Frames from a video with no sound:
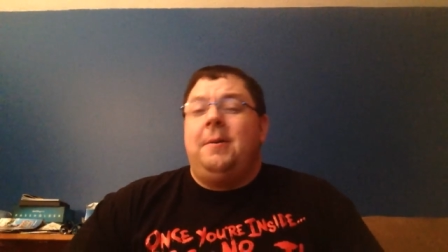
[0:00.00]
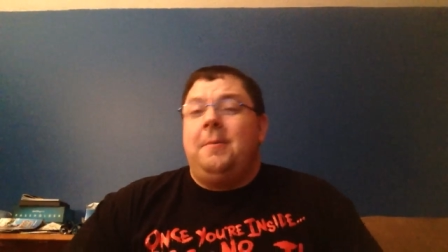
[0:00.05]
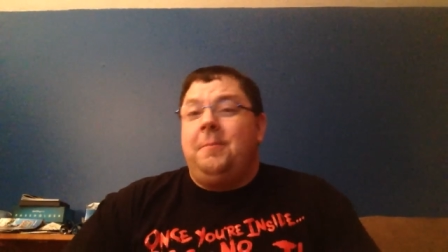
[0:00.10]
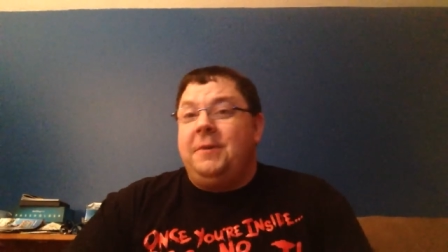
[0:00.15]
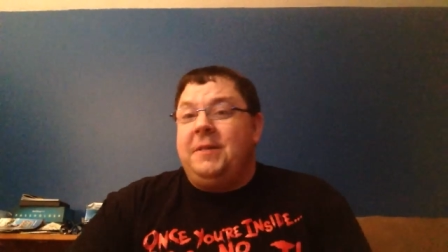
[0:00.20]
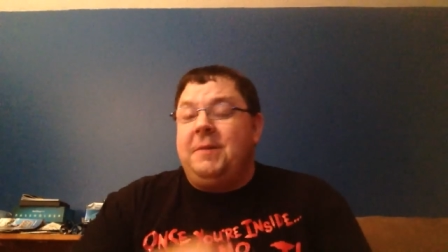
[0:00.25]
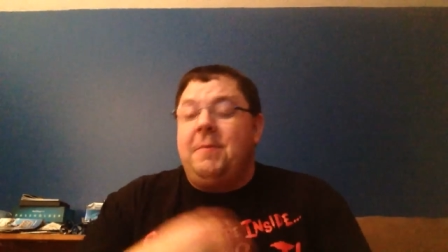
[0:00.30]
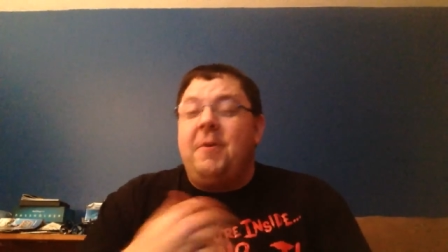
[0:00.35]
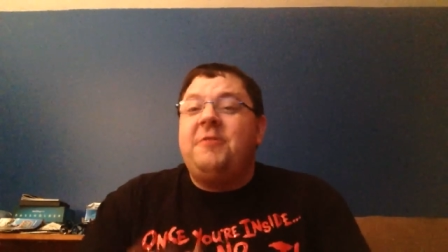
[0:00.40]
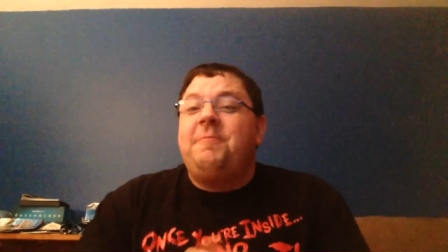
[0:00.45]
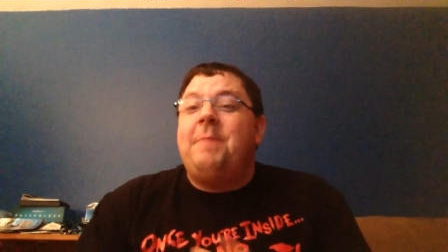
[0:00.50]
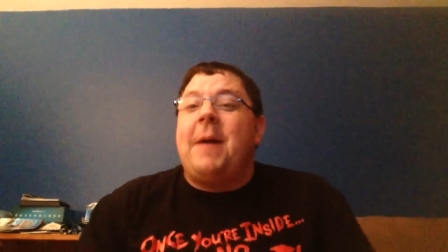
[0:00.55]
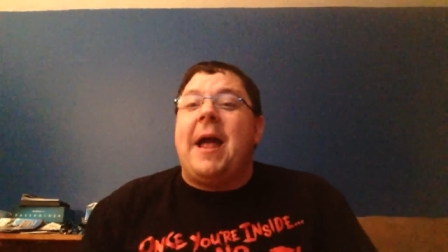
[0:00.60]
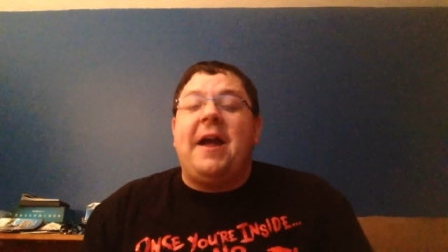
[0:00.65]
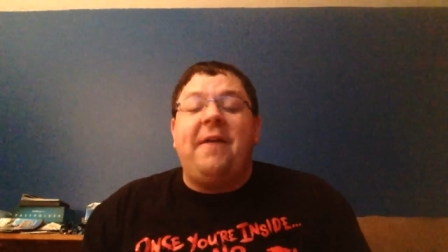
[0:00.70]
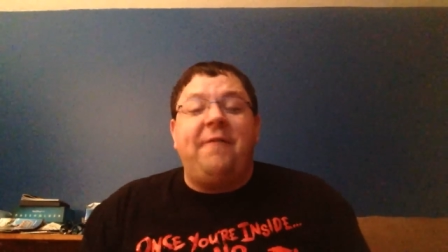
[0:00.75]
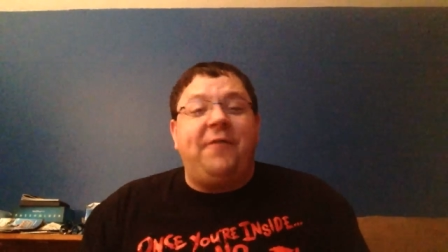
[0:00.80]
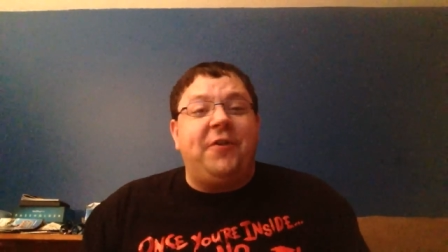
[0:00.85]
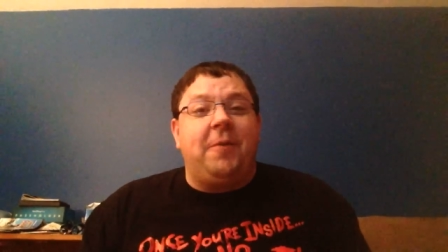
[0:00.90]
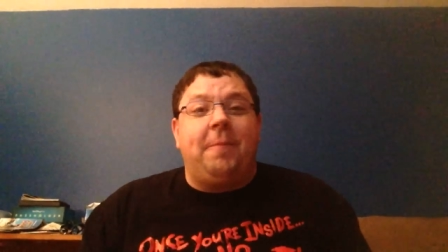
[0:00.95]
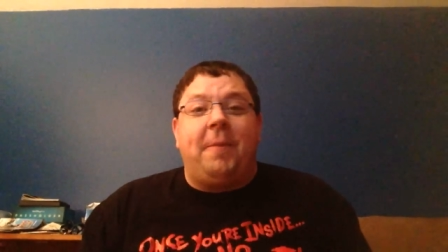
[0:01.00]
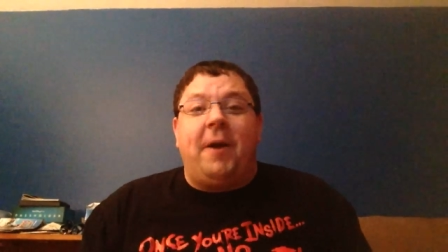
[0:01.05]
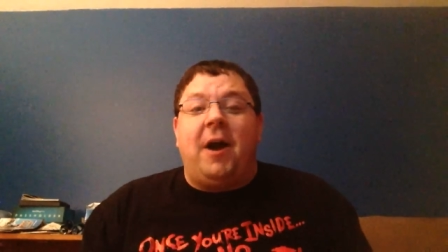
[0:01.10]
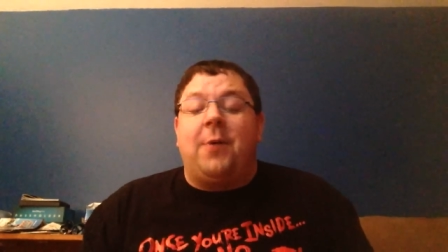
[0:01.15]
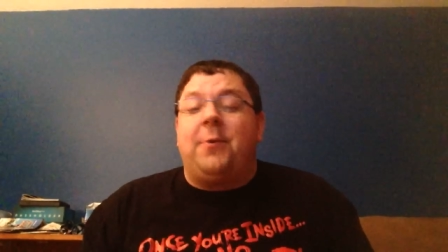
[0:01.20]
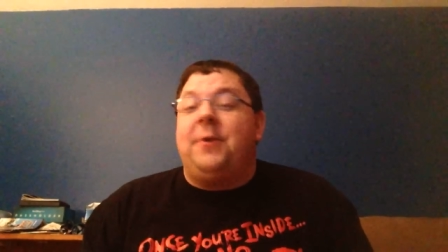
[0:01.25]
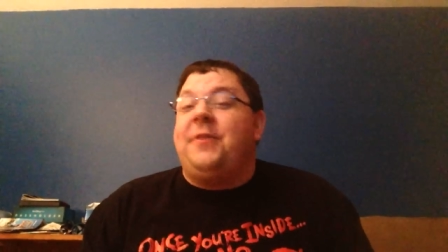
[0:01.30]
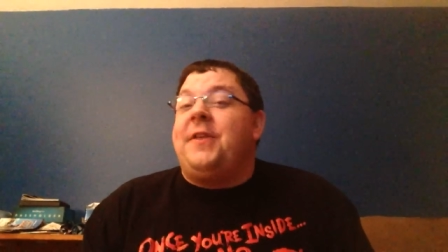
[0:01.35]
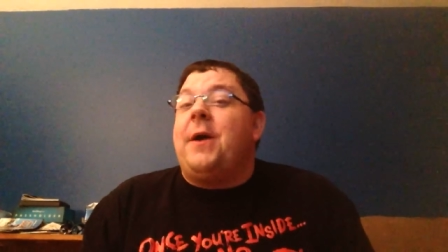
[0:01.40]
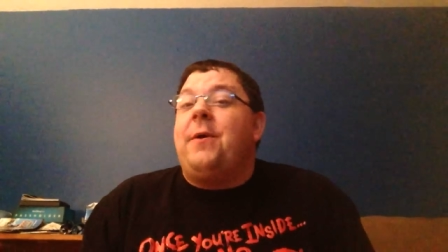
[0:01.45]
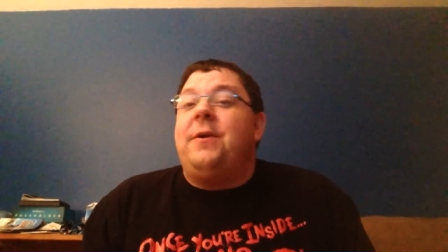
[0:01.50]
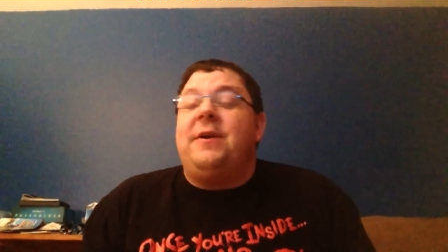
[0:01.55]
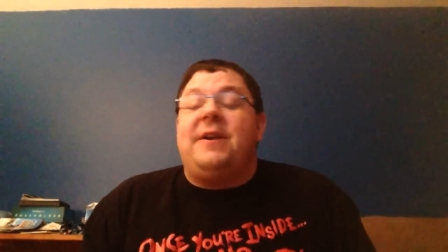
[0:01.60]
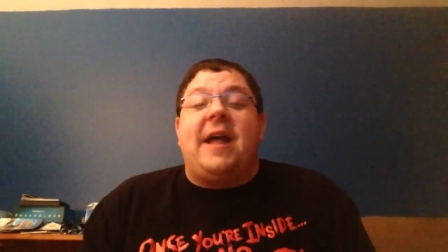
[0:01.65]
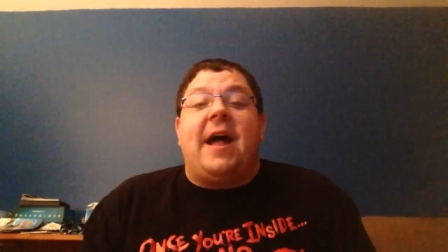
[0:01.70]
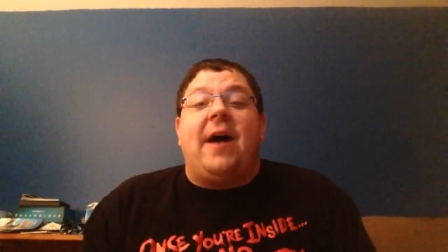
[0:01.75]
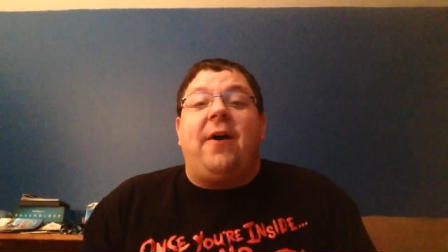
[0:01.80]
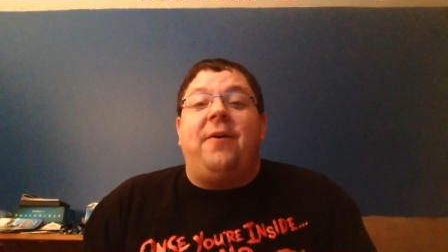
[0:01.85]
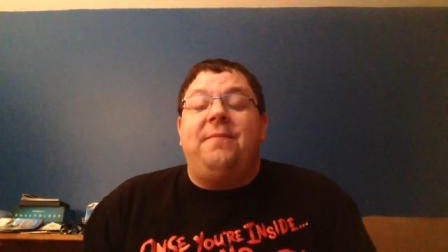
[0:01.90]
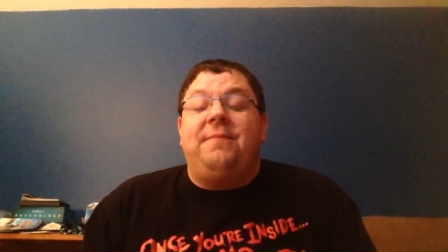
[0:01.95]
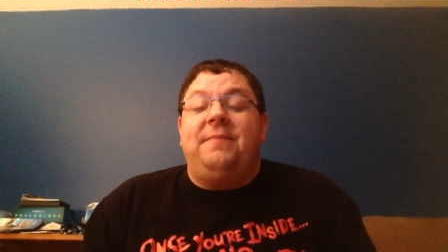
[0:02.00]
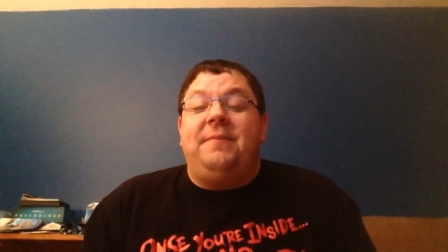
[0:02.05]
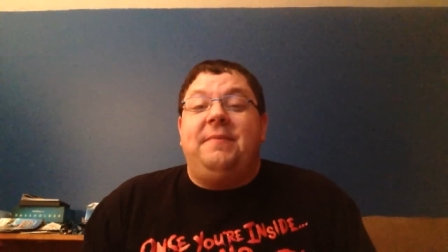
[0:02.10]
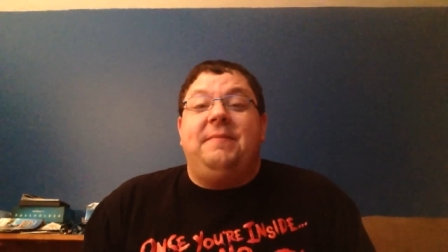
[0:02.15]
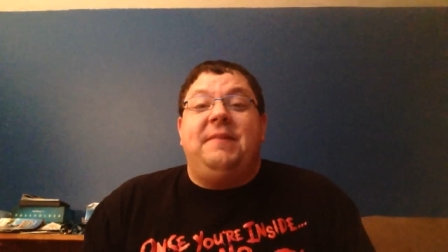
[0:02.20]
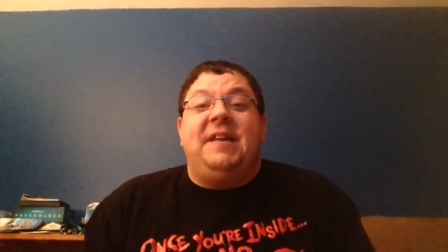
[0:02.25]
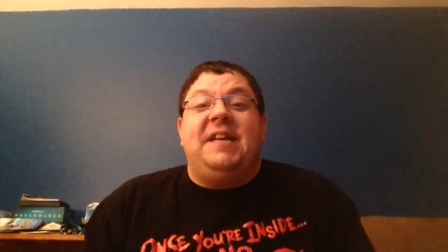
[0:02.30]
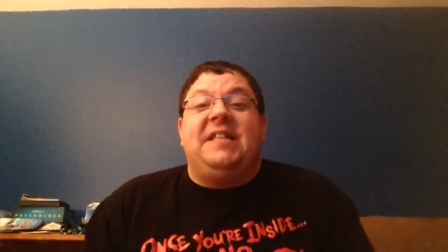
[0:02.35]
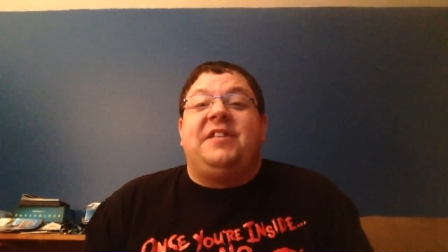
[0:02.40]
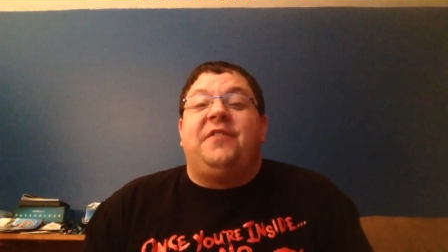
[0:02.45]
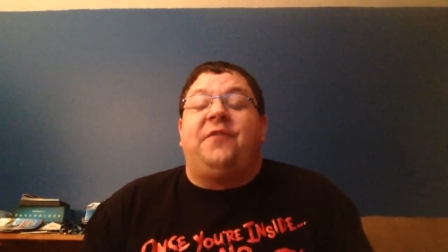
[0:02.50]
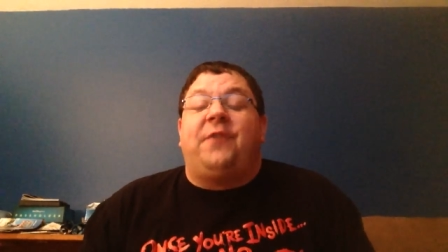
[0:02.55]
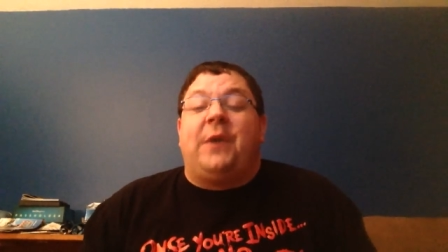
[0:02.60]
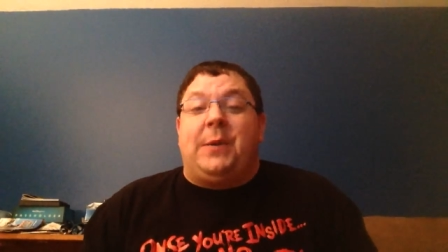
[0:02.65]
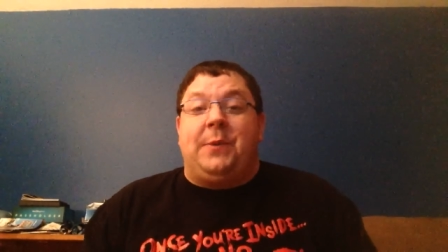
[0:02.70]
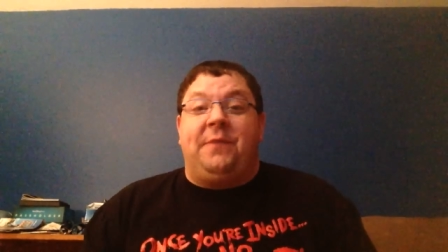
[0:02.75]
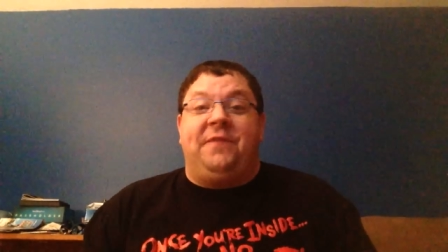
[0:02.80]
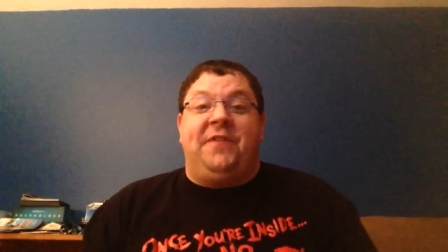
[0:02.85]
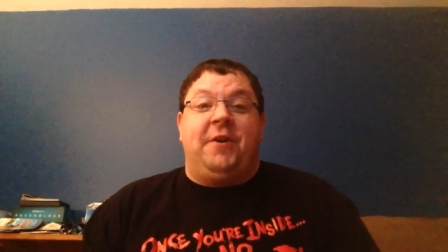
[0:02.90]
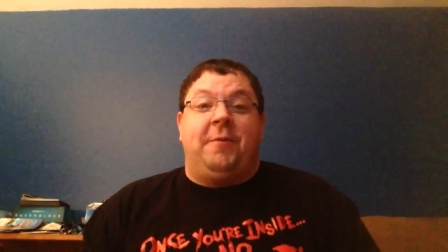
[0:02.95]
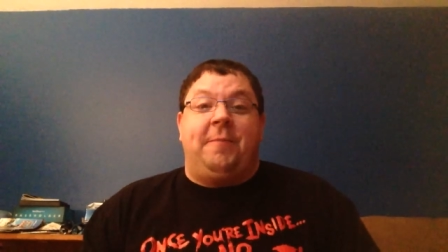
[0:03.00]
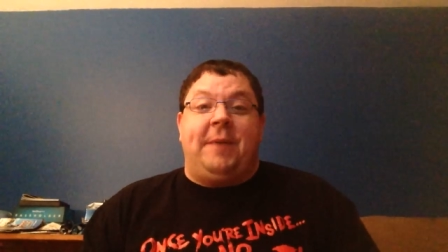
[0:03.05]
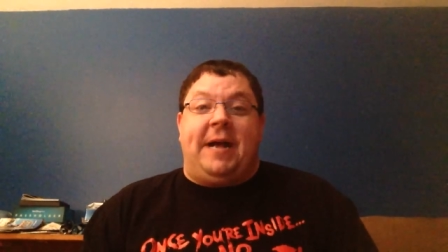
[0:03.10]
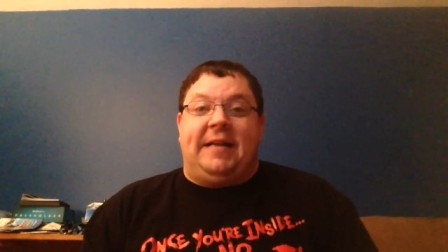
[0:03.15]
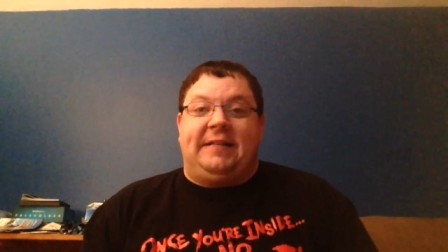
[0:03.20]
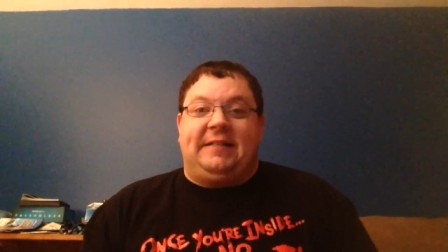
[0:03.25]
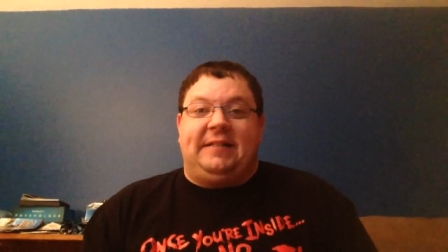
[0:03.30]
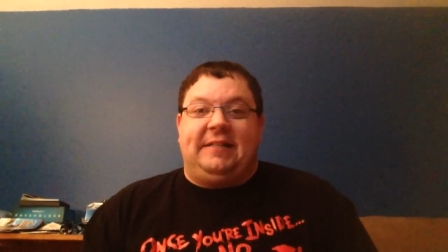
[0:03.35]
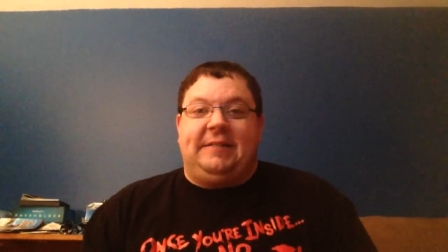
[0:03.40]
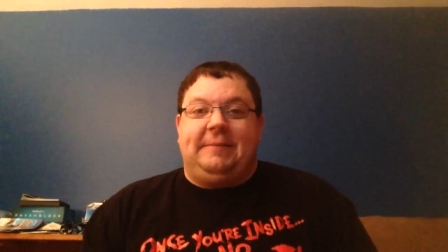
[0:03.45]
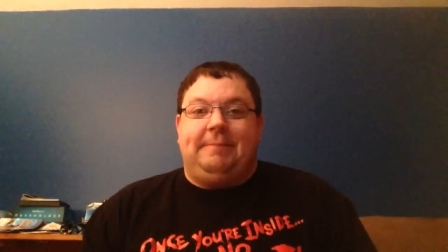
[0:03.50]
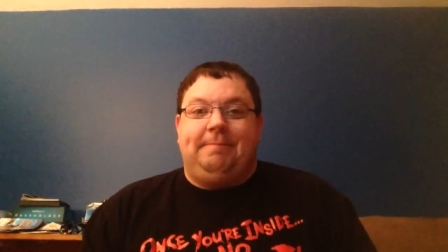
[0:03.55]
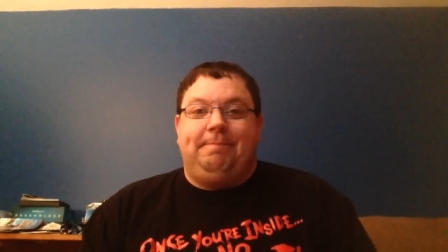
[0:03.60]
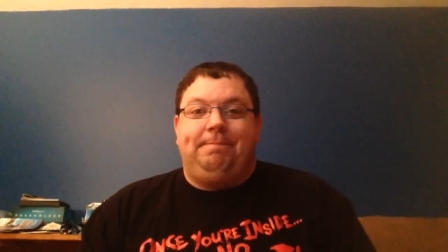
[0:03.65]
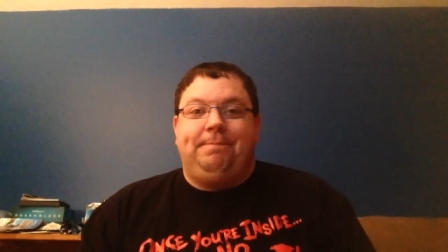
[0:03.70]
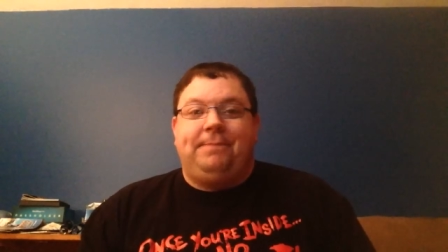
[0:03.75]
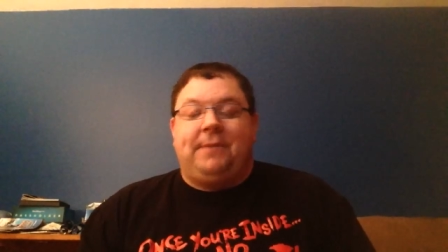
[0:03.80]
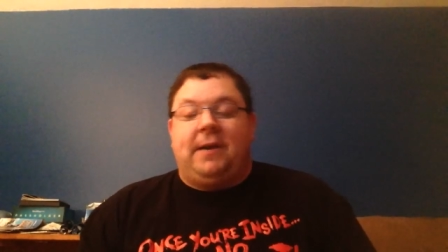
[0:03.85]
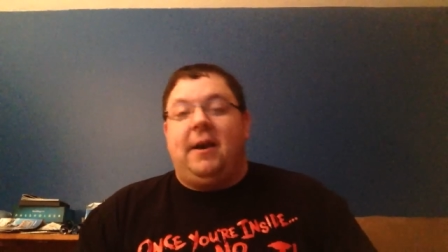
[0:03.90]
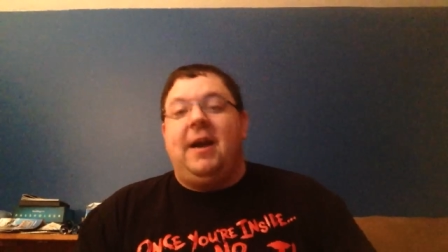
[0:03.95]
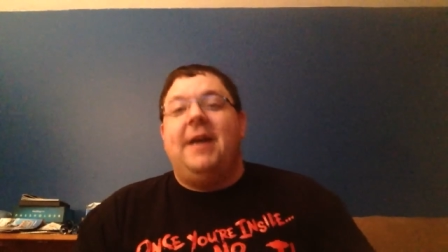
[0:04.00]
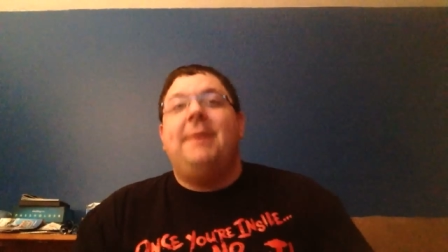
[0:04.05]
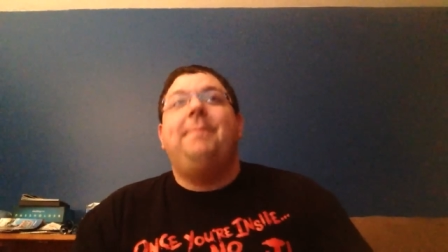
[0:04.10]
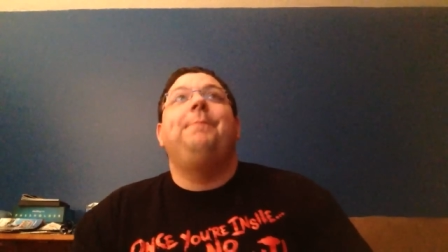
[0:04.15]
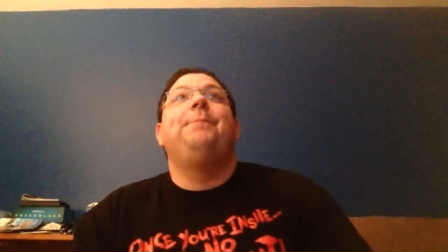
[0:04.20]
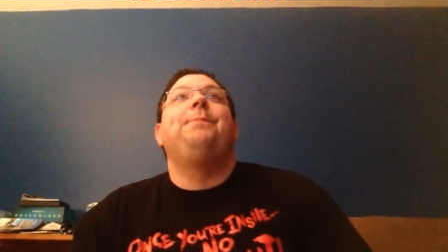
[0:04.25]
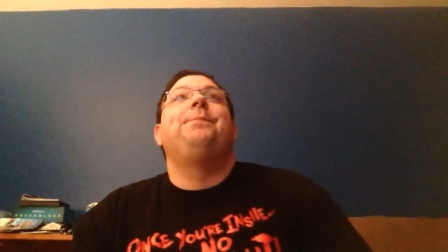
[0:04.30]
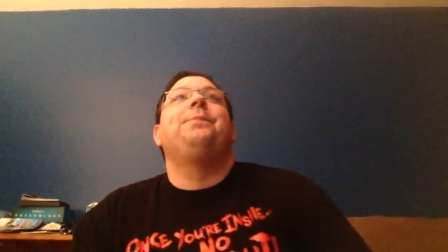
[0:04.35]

But the most bang for your buck, without a doubt, is the frequent fear passes. All right?